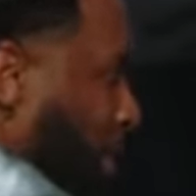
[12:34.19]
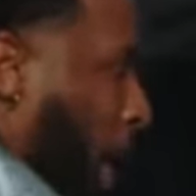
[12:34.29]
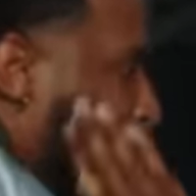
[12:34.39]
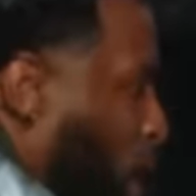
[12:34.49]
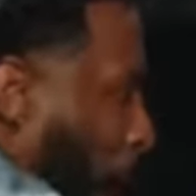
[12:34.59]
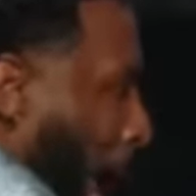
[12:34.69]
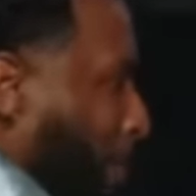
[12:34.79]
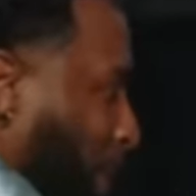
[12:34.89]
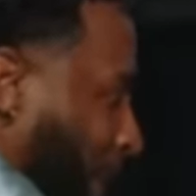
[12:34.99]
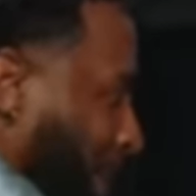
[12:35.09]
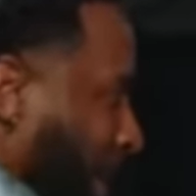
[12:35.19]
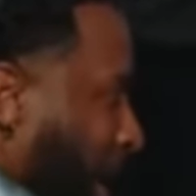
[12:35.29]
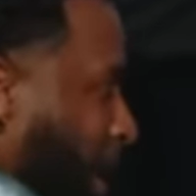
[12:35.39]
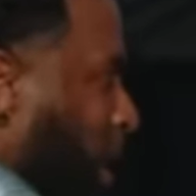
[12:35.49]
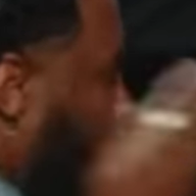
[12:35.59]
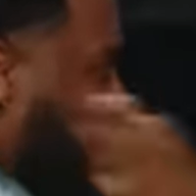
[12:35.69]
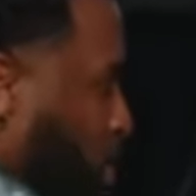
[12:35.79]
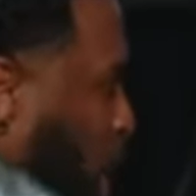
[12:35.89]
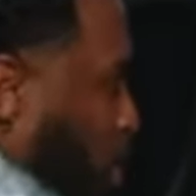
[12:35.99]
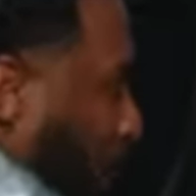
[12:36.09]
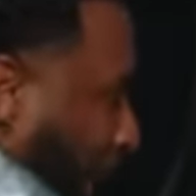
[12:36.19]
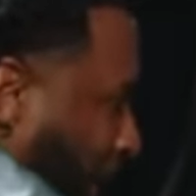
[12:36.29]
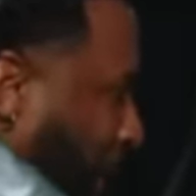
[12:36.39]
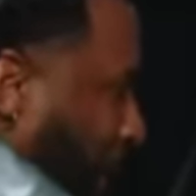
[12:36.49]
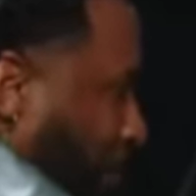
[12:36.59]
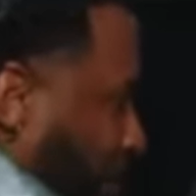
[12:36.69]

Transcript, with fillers: that won't happen because you're in the wrong place.